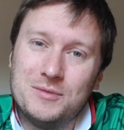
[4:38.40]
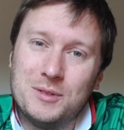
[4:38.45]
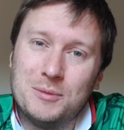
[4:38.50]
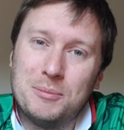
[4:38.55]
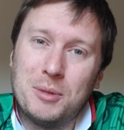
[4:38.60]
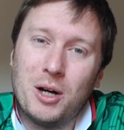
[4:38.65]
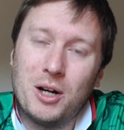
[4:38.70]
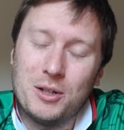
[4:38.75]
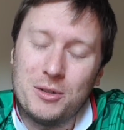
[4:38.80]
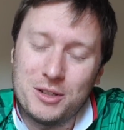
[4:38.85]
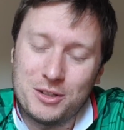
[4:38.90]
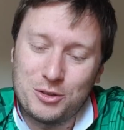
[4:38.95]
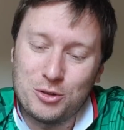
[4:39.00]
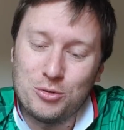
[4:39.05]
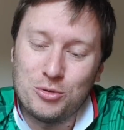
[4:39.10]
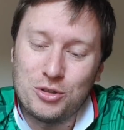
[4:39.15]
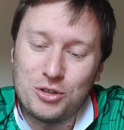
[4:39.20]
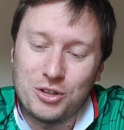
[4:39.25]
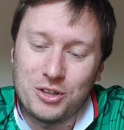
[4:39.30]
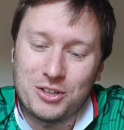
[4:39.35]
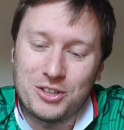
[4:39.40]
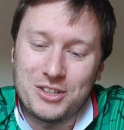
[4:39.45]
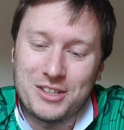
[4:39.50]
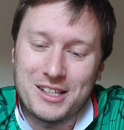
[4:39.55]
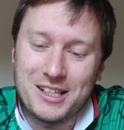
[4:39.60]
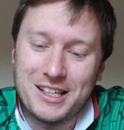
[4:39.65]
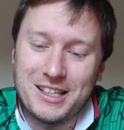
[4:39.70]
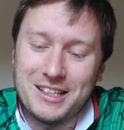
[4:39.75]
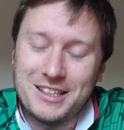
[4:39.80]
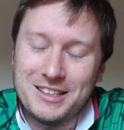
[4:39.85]
but I do trust
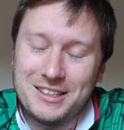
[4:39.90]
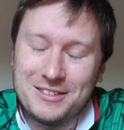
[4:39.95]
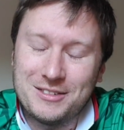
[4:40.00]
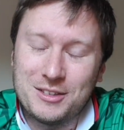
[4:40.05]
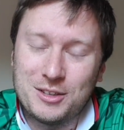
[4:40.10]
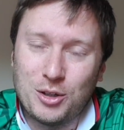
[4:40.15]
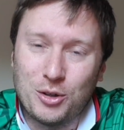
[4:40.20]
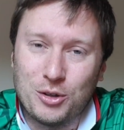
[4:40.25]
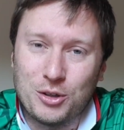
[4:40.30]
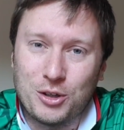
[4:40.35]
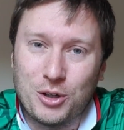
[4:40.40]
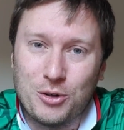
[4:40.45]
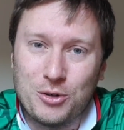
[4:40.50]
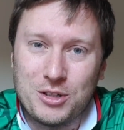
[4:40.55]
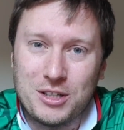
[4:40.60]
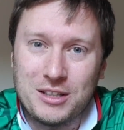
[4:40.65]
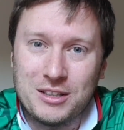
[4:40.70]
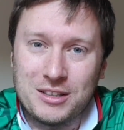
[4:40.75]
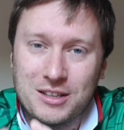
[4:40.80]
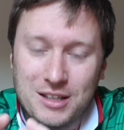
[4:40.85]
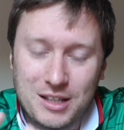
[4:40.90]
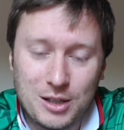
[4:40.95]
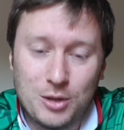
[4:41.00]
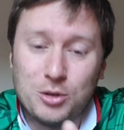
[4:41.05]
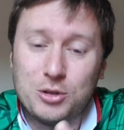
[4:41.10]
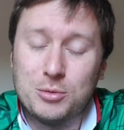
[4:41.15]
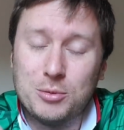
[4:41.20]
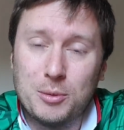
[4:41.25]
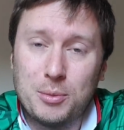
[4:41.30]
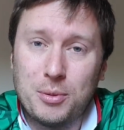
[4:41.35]
that Conor Coady is the
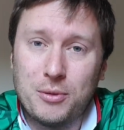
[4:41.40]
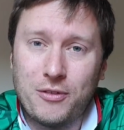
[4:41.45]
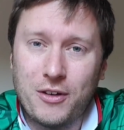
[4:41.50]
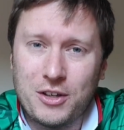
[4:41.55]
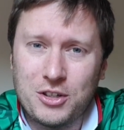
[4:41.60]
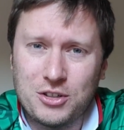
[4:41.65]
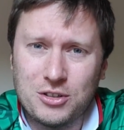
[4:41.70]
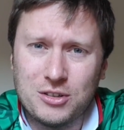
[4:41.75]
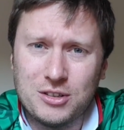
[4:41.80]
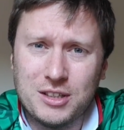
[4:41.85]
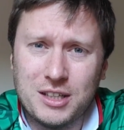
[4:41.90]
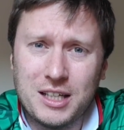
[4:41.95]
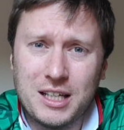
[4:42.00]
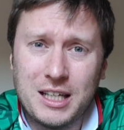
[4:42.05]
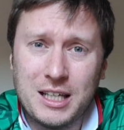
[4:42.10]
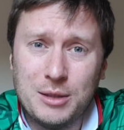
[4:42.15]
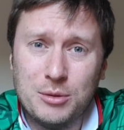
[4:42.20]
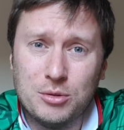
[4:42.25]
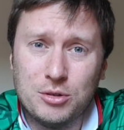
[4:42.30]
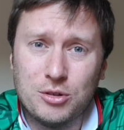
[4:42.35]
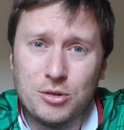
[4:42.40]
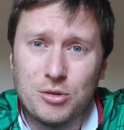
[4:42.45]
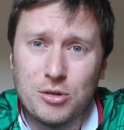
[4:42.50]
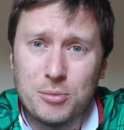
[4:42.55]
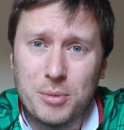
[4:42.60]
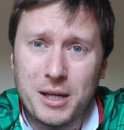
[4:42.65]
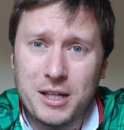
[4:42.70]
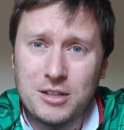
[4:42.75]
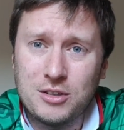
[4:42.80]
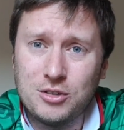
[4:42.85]
ultimate professional and that he will do the
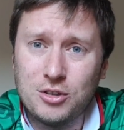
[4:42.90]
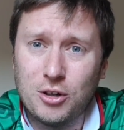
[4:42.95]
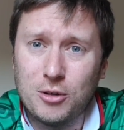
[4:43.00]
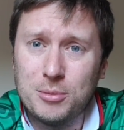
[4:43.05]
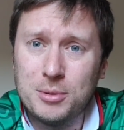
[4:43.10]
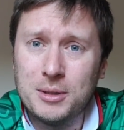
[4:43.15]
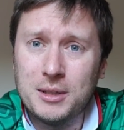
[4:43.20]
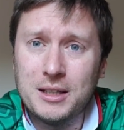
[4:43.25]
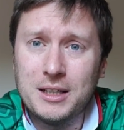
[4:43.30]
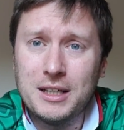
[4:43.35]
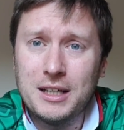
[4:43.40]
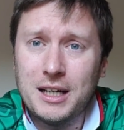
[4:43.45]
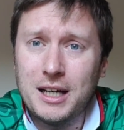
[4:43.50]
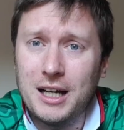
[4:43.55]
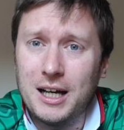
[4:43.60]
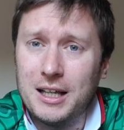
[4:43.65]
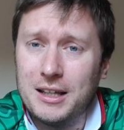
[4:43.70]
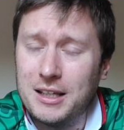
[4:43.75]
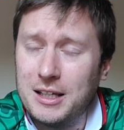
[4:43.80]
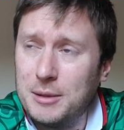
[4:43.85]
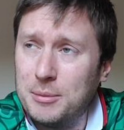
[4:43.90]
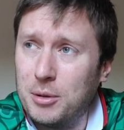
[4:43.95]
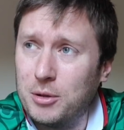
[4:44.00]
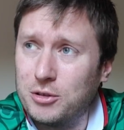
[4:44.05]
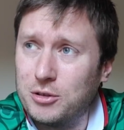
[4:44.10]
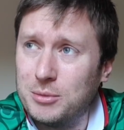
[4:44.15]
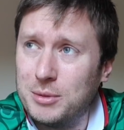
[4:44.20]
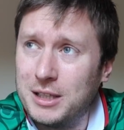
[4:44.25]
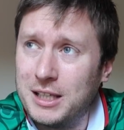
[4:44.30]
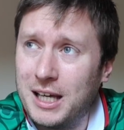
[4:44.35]
best job that he
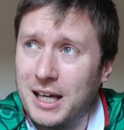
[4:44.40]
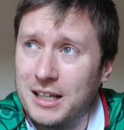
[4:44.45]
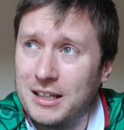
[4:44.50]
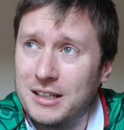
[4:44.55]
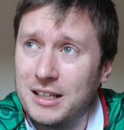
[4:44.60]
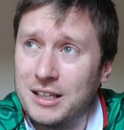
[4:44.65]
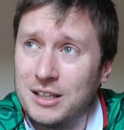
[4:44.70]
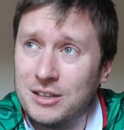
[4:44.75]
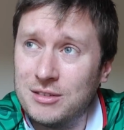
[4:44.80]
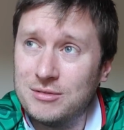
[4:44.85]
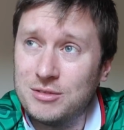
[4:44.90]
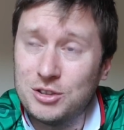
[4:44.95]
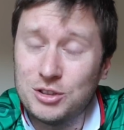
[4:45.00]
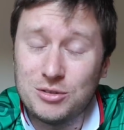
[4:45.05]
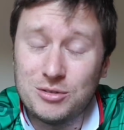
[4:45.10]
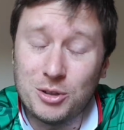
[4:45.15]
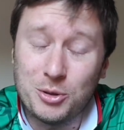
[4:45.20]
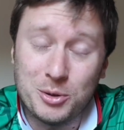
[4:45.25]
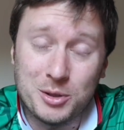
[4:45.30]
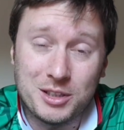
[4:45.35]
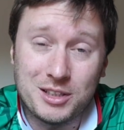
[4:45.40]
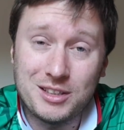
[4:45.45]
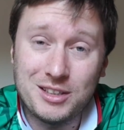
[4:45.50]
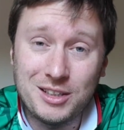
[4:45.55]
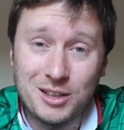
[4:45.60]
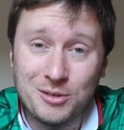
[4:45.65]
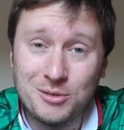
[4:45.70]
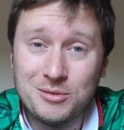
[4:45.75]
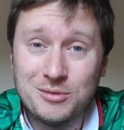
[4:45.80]
possibly can and do his,